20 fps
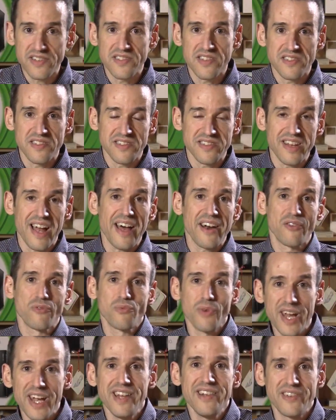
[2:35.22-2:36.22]
this is not a
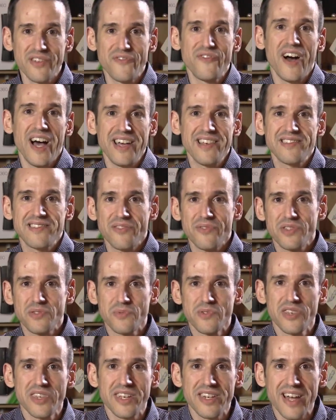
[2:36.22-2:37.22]
RAID device, so it's
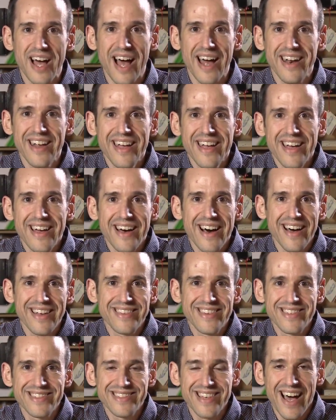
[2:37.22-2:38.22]
really not uh,
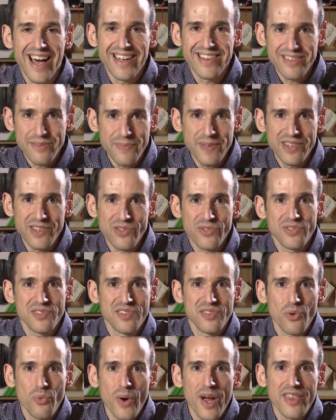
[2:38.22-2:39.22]
designed to be used
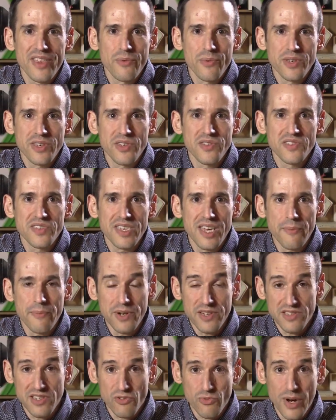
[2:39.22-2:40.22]
in the way that we're using it,
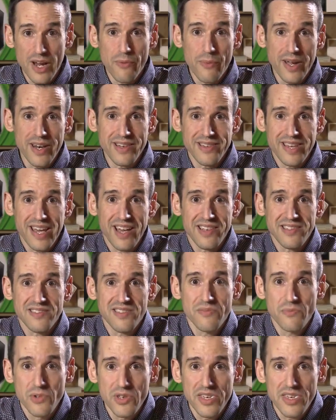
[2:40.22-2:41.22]
but it's a great way to test
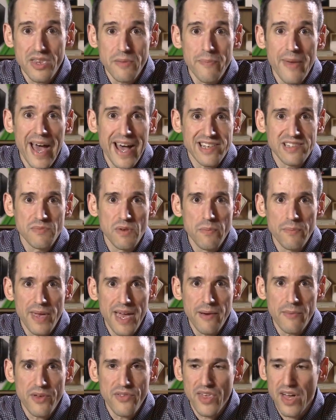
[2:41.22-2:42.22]
really the maximum
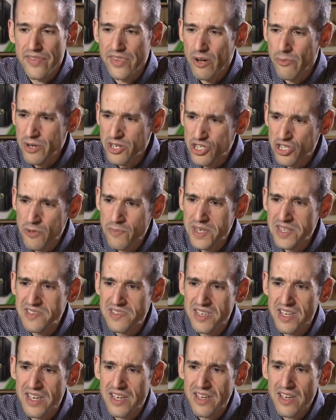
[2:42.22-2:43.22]
bandwidth on there. We should be
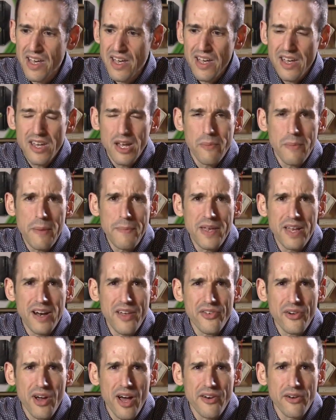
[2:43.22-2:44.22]
seeing, you know, maybe
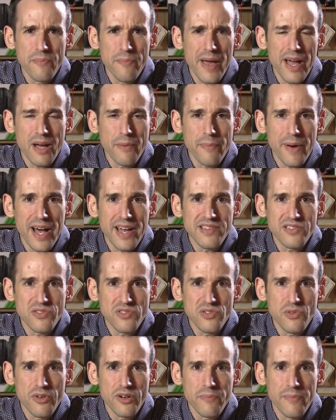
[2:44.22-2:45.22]
another one hundred megabytes or
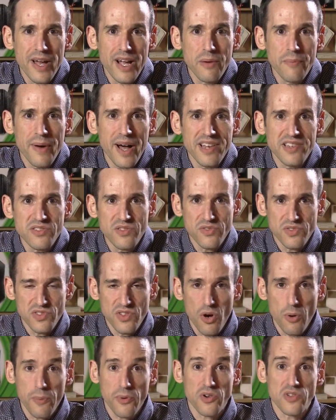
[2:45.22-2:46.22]
two hundred megabytes or
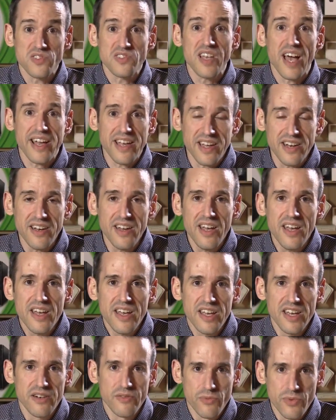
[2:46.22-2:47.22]
so per second
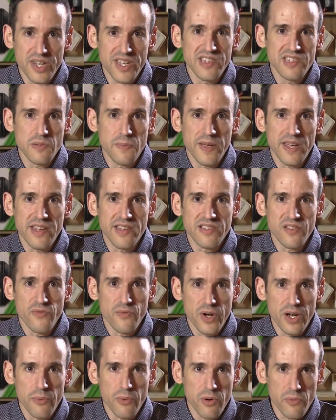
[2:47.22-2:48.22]
in read speeds if
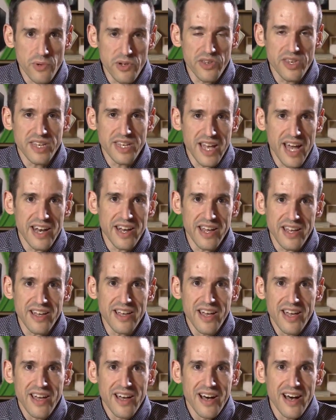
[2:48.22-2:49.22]
we were really getting
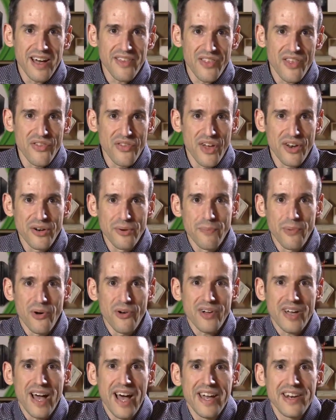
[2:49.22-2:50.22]
uh, the
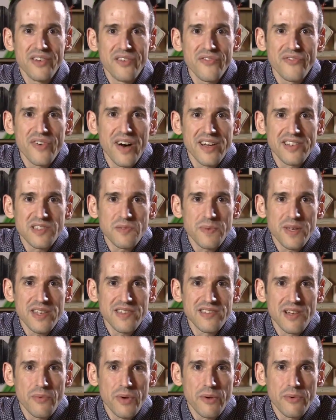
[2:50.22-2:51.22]
Thunderbolt kind of uh,
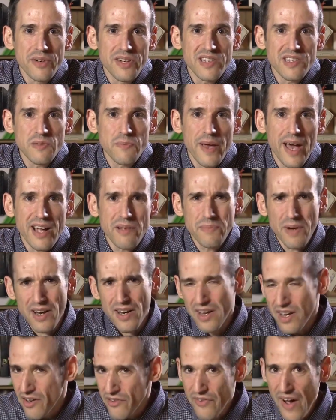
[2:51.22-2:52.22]
speeds that we would expect, but
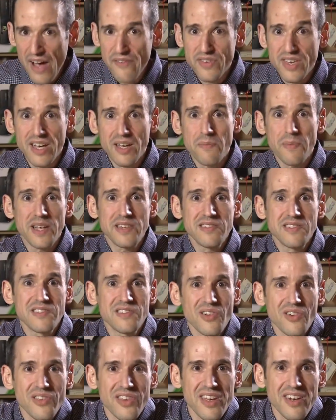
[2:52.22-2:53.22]
five gigabits is
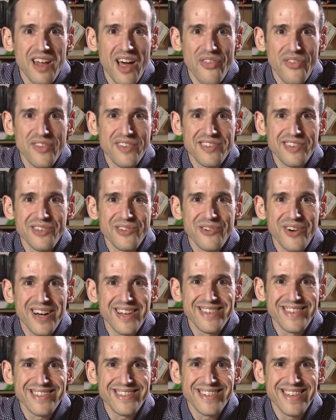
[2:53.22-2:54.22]
certainly nothing to, uh,
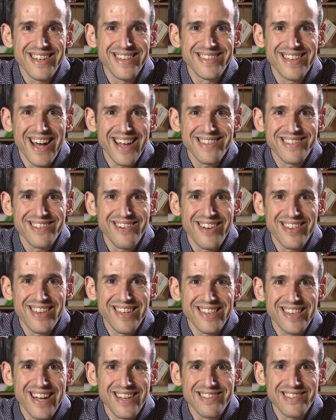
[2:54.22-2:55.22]
to sneeze at, so I
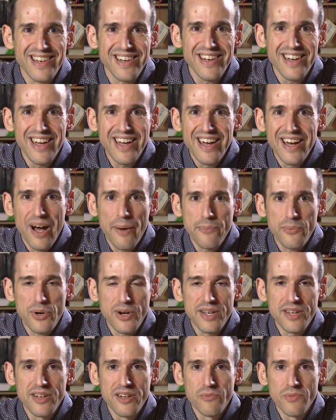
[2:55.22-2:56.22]
think that's a, a
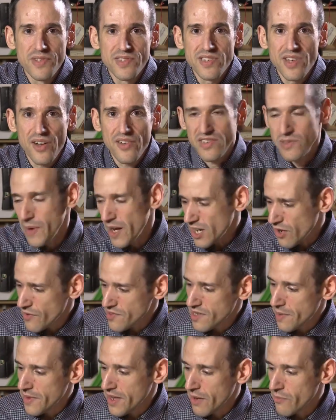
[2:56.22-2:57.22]
pretty good result, especially for
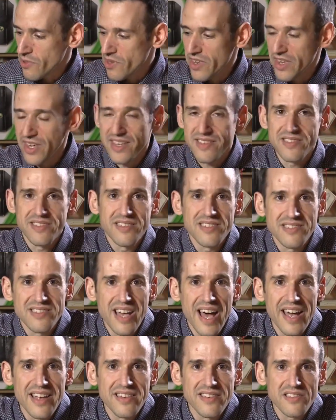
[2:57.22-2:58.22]
something that really isn't
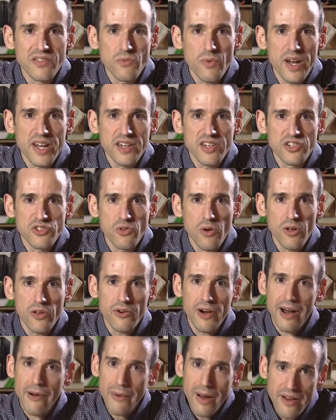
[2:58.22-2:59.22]
designed as a RAID
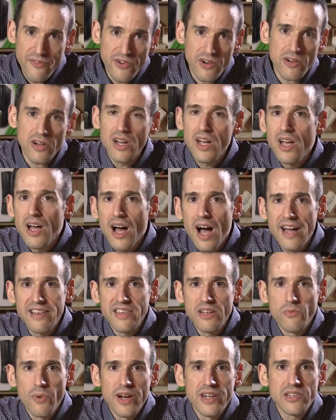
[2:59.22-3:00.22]
controller. However, I
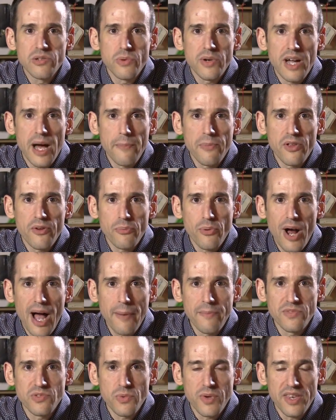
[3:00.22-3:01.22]
did run into a couple of
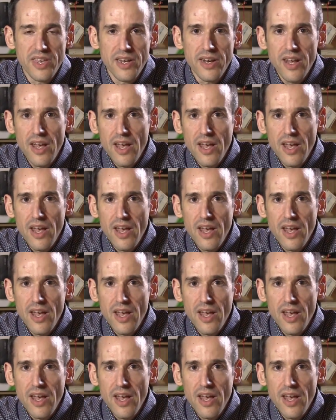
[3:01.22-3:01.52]
problems with it.